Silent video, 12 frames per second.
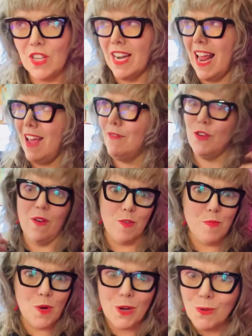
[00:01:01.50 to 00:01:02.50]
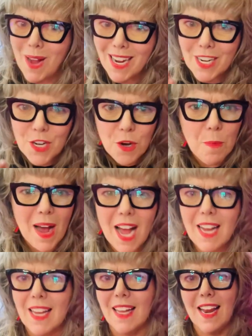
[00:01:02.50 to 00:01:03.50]
and have you ever put a rock in your
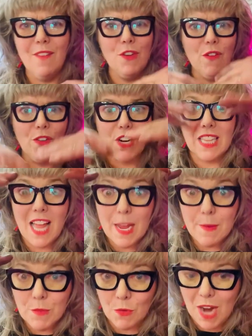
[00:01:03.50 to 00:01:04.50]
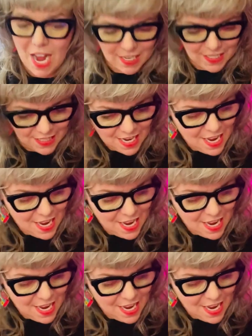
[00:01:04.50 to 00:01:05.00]
pocket? Have you ever climbed rocks,